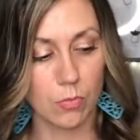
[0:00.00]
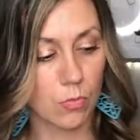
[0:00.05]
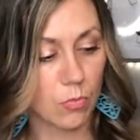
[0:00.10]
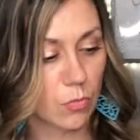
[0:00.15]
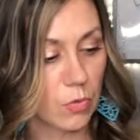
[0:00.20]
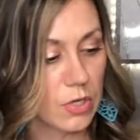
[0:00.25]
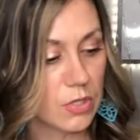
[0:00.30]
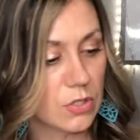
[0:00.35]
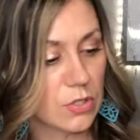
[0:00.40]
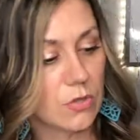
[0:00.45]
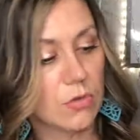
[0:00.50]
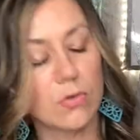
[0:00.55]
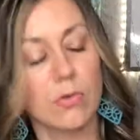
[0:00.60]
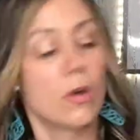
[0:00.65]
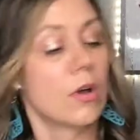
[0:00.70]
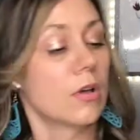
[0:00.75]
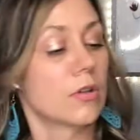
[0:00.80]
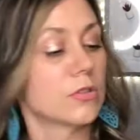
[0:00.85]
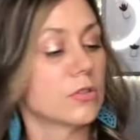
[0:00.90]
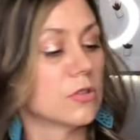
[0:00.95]
We do
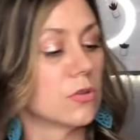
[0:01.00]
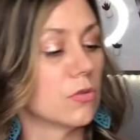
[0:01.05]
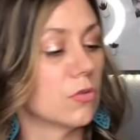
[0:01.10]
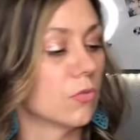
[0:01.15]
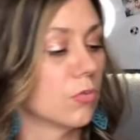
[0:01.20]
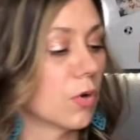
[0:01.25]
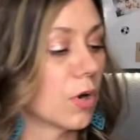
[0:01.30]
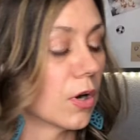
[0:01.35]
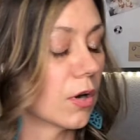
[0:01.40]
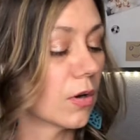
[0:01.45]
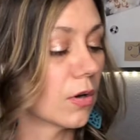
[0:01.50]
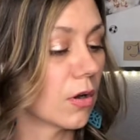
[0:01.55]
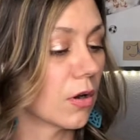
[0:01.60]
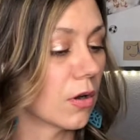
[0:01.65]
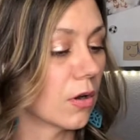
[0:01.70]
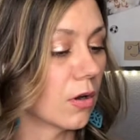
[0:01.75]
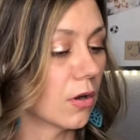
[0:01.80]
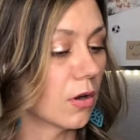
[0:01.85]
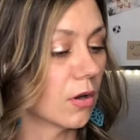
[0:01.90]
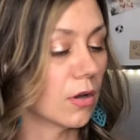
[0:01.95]
also work
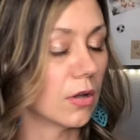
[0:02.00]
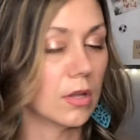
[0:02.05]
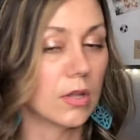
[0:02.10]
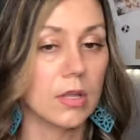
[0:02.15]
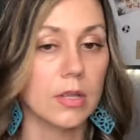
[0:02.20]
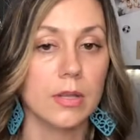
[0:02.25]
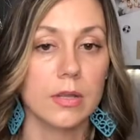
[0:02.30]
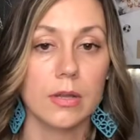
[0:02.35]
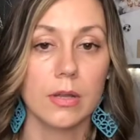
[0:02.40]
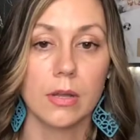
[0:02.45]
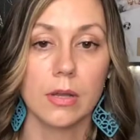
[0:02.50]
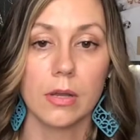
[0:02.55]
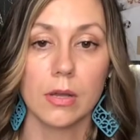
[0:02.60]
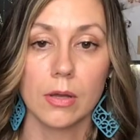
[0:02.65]
on